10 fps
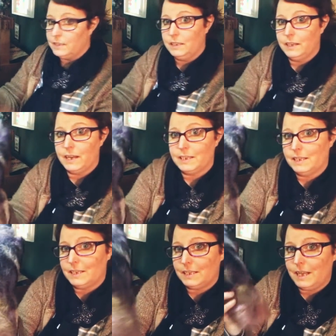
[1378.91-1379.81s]
till I get
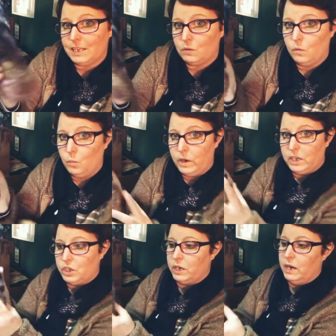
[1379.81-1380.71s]
to this last one
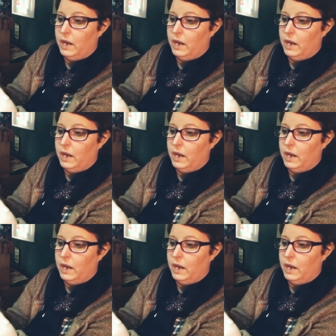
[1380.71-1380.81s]
which